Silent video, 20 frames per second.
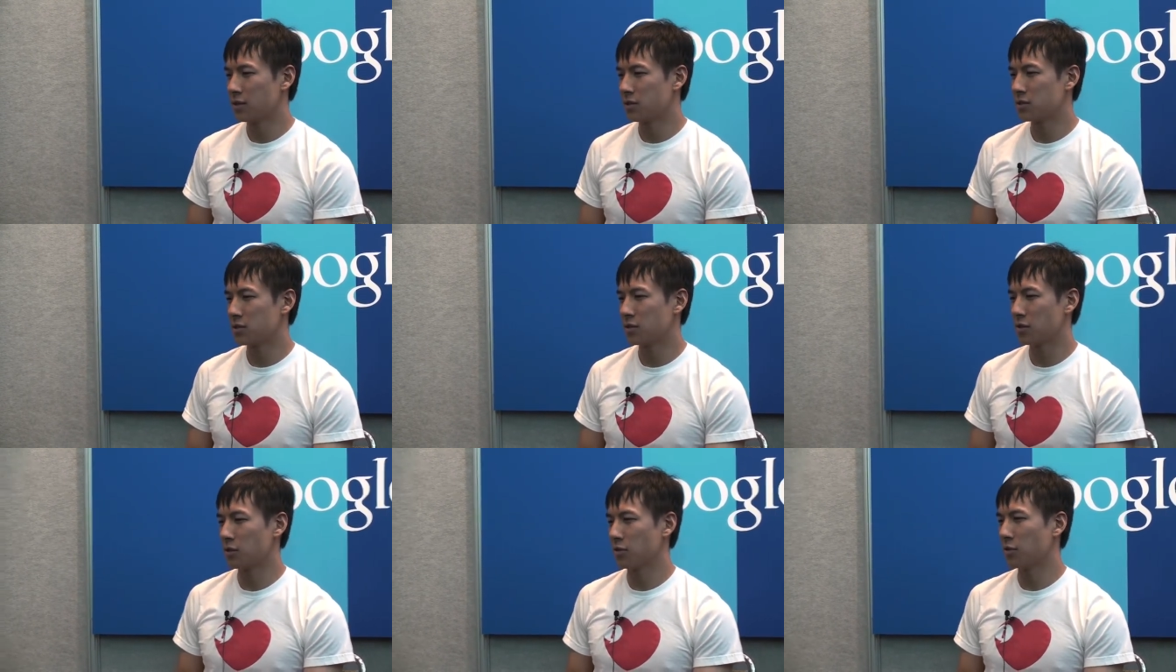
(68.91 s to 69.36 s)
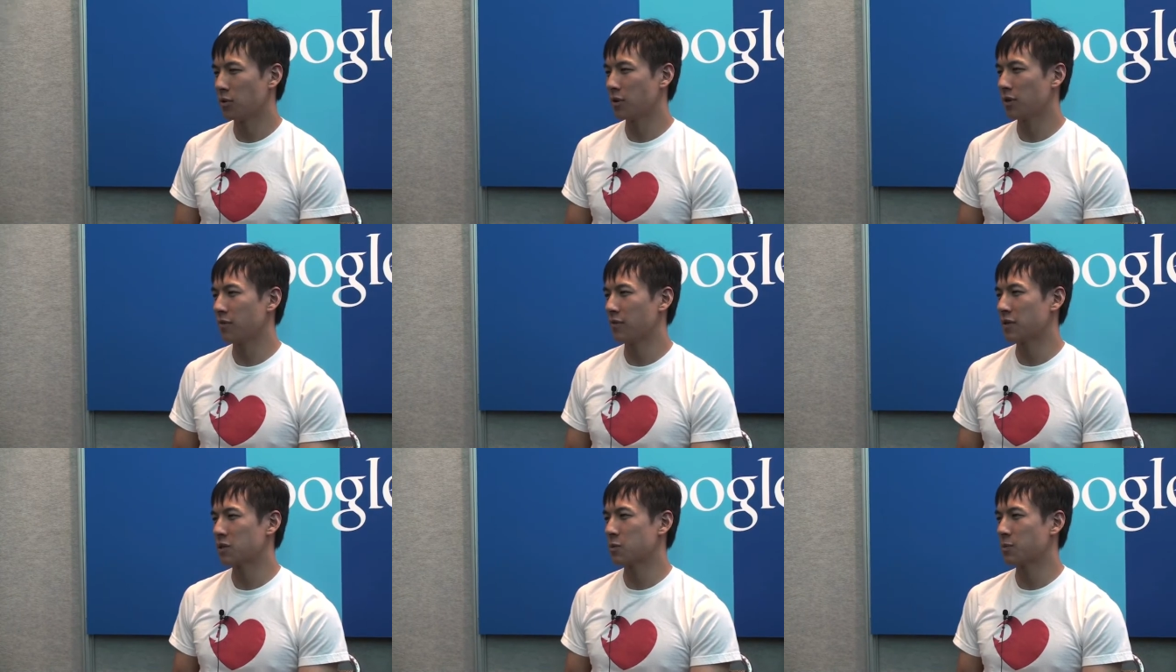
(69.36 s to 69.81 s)
So
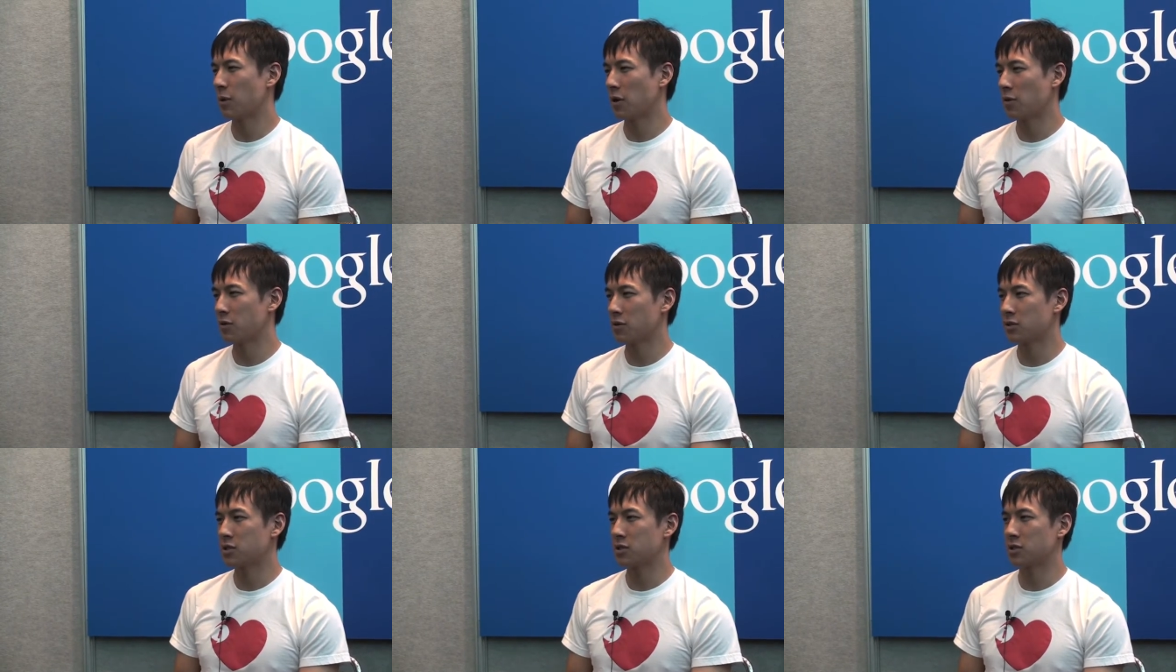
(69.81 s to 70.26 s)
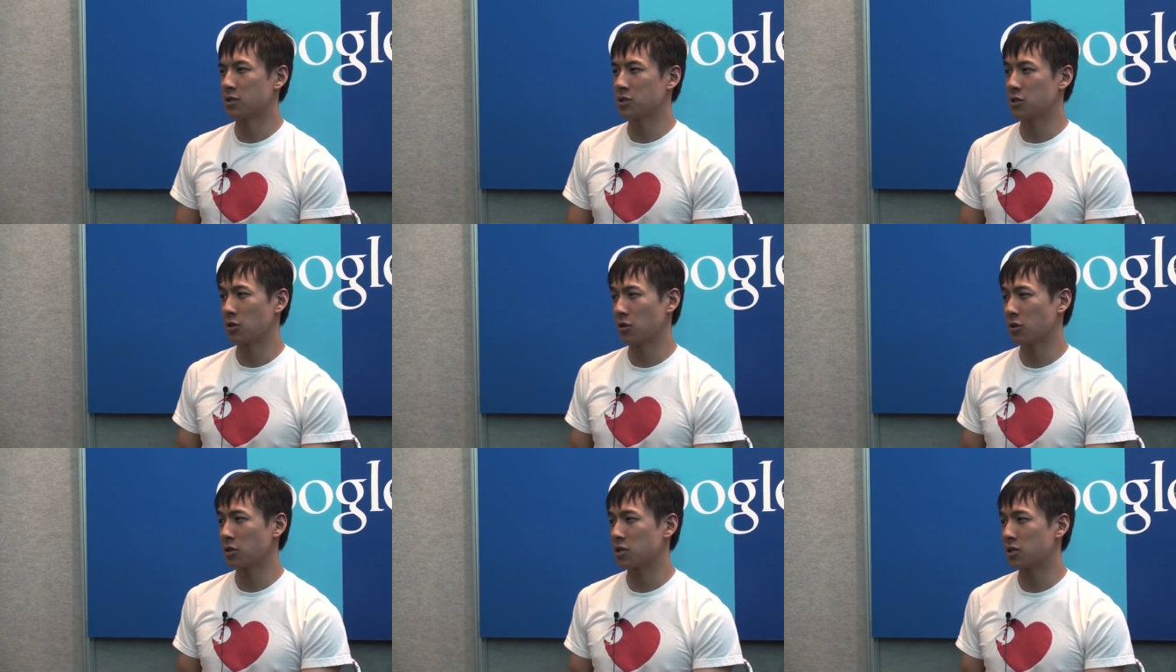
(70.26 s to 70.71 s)
we've exposed the
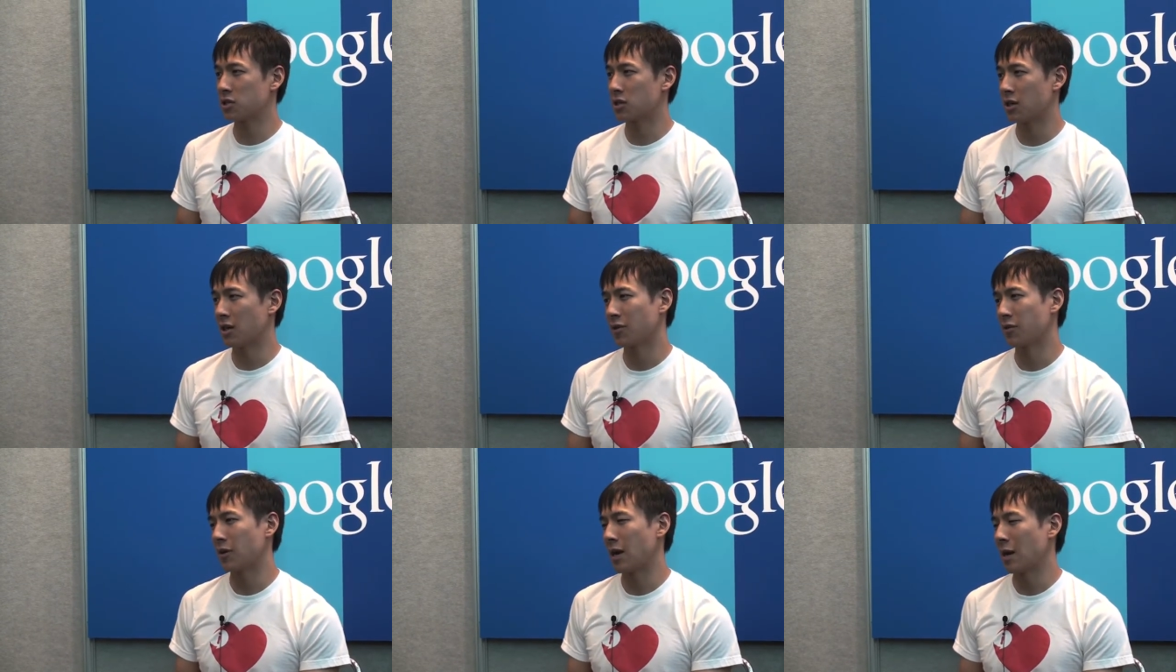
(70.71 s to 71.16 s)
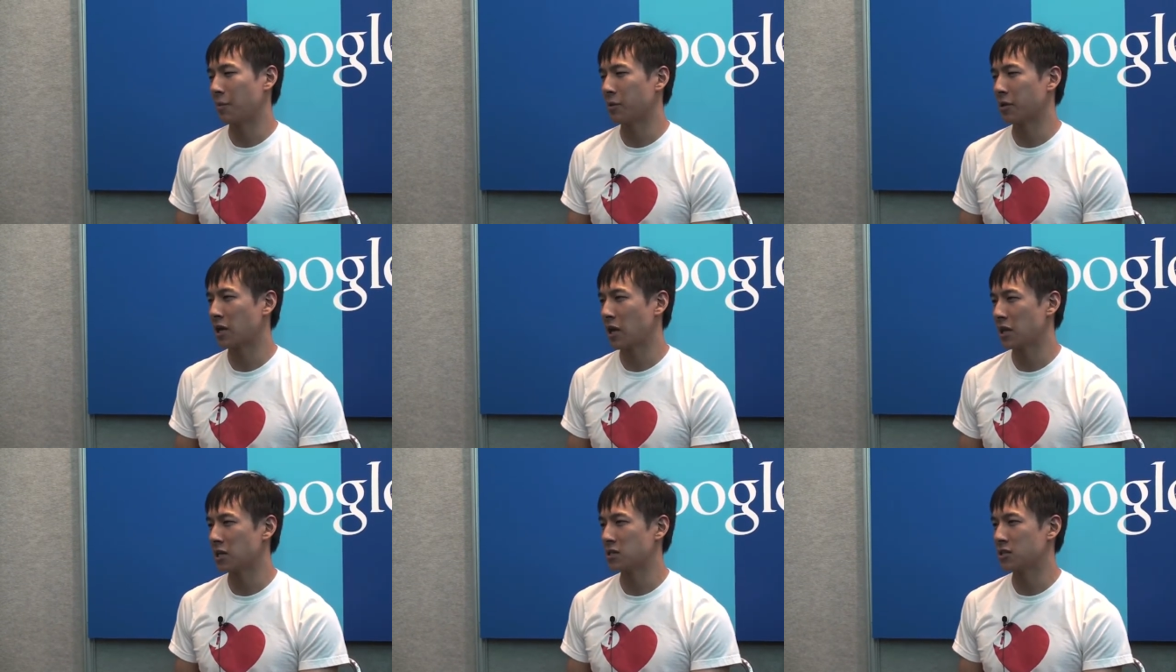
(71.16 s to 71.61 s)
search to other
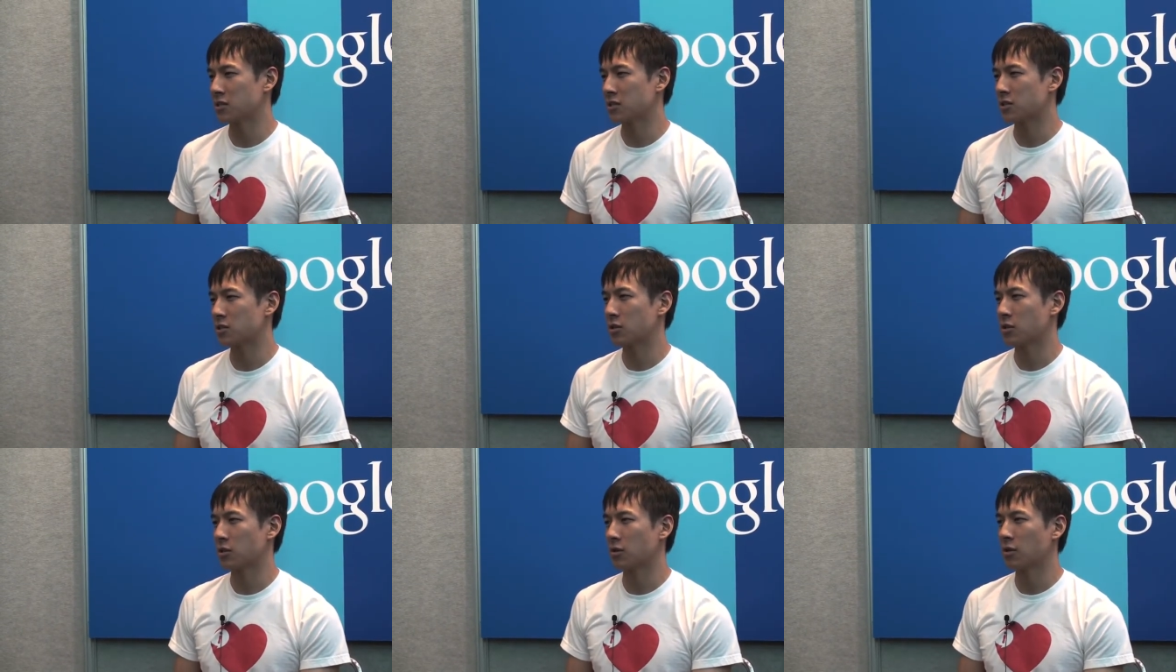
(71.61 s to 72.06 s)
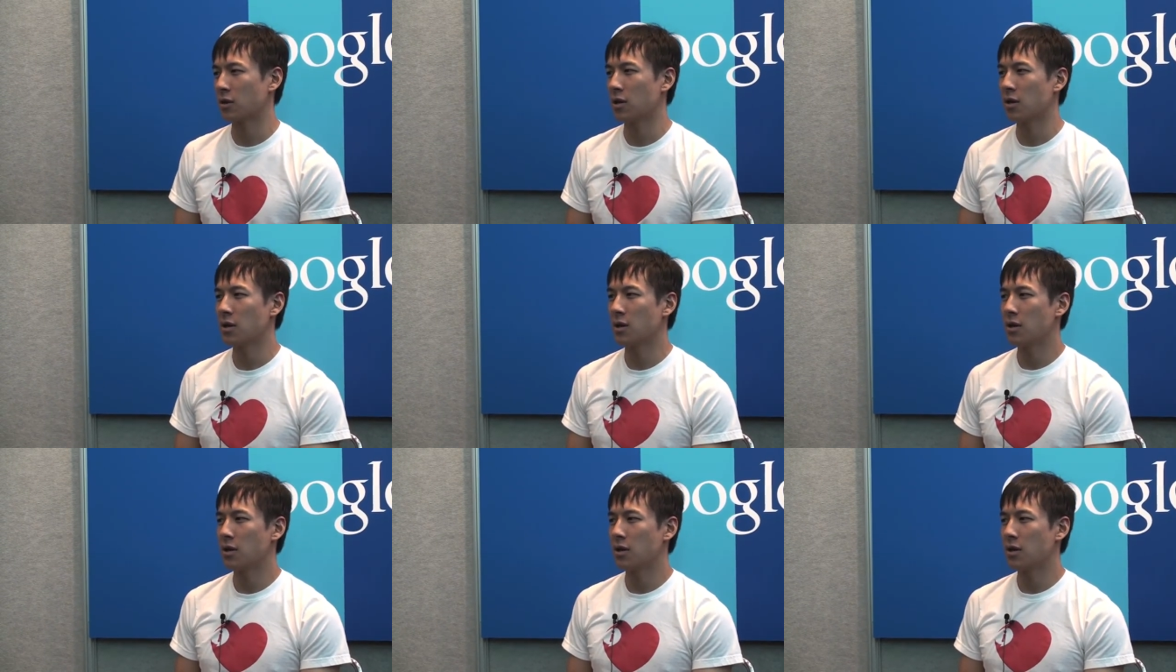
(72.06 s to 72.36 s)
applications. So